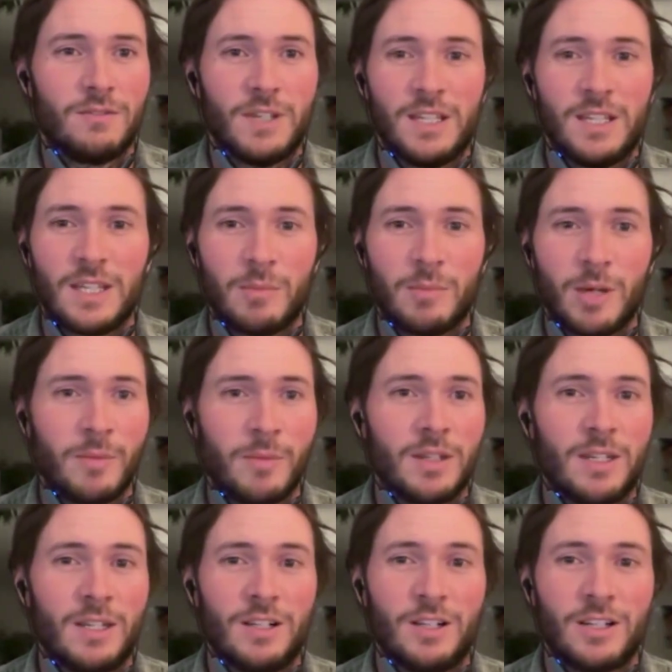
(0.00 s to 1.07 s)
feed at the
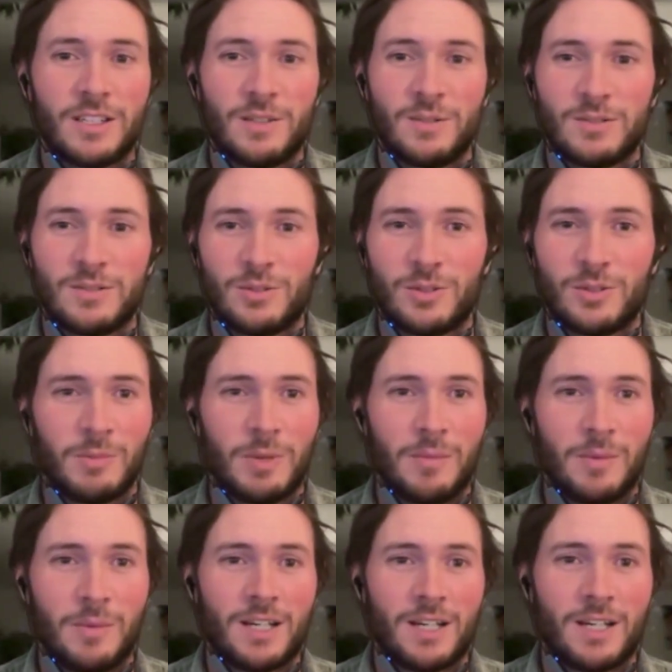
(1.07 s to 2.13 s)
moment. And like you were talking
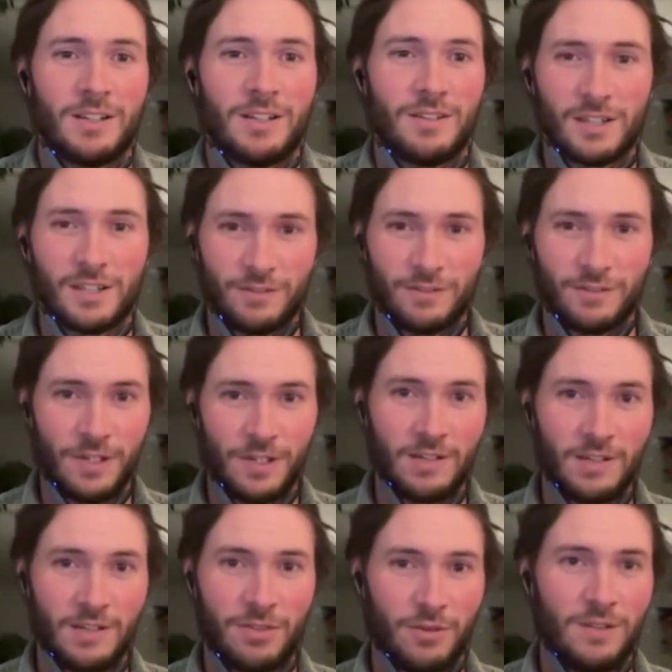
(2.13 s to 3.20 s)
about, Mark, like little
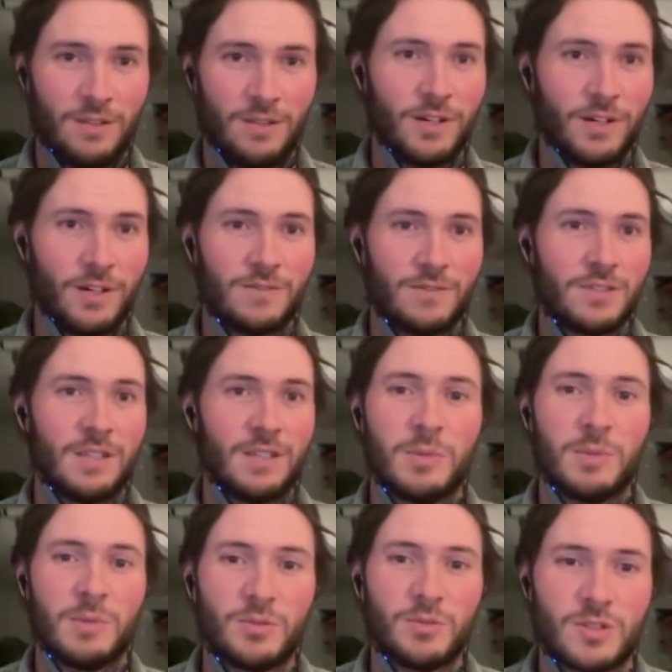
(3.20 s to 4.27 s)
5.3,
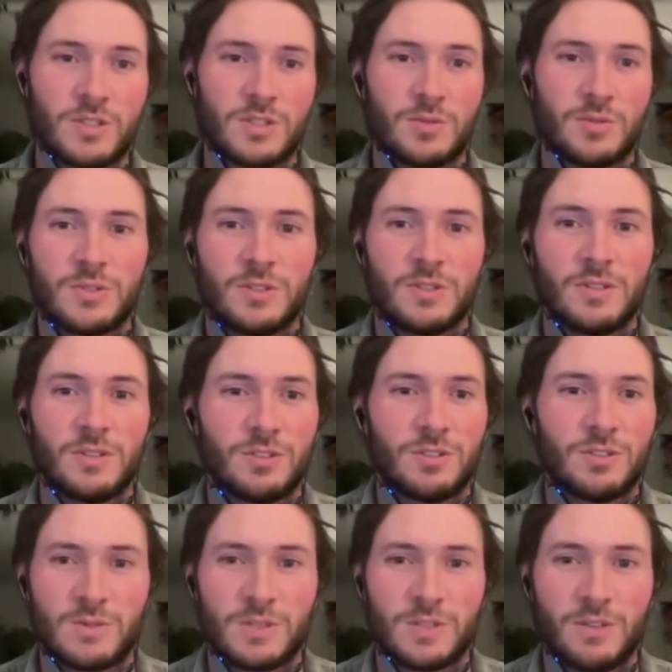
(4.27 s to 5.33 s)
5.7 mil drizzles and
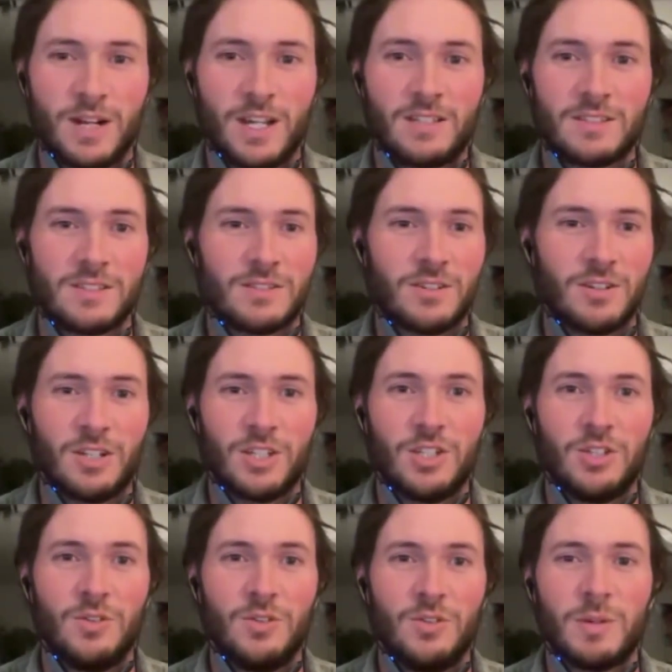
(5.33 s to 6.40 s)
rains has grown a
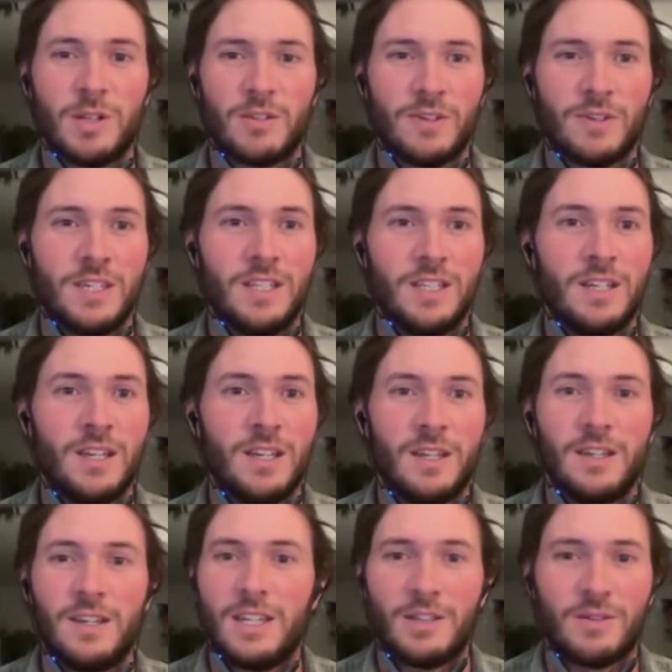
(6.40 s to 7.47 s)
huge amount of feed,
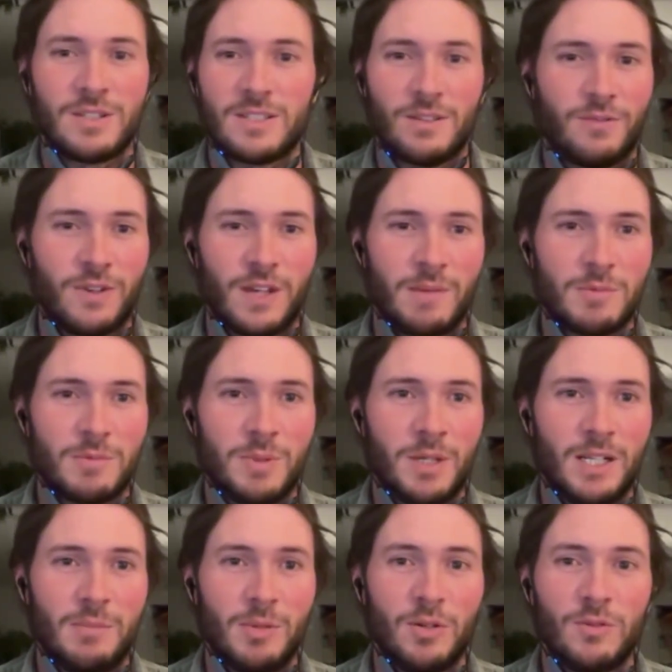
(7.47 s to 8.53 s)
and the rest of the farm's
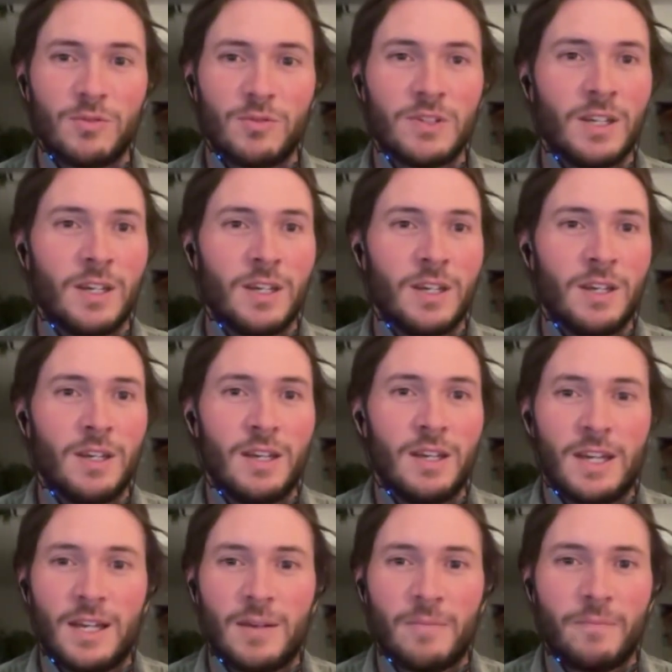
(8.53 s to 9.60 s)
barely moved
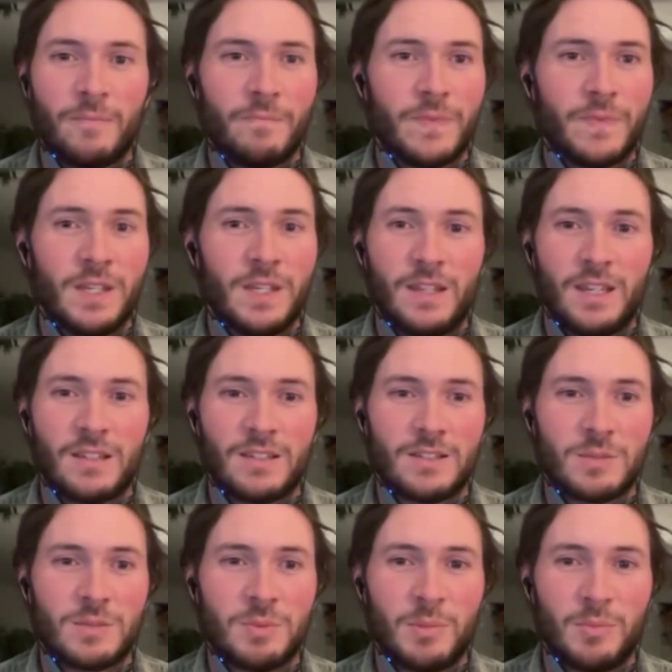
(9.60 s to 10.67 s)
in that.
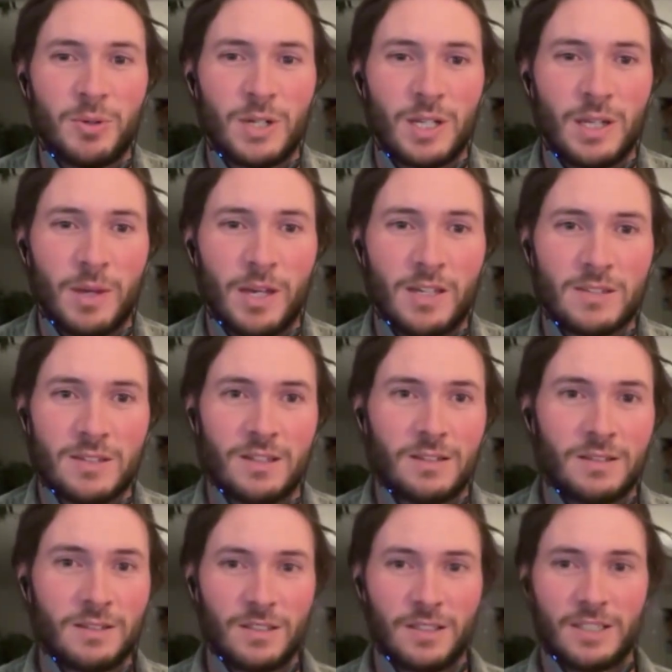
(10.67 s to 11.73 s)
So it's been pretty
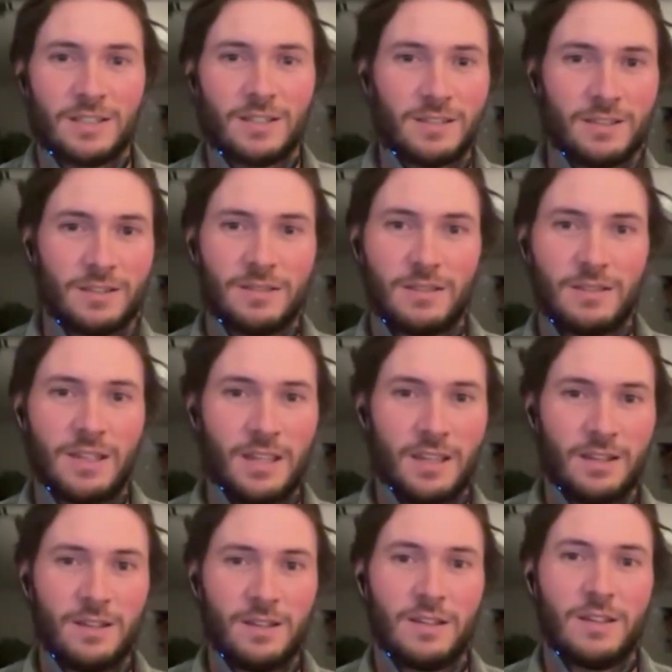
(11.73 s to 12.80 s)
amazing, like
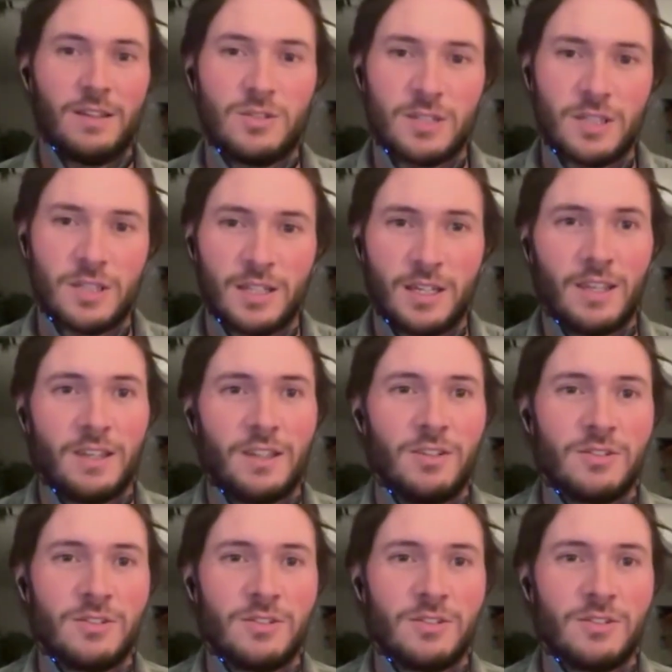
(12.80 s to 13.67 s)
using the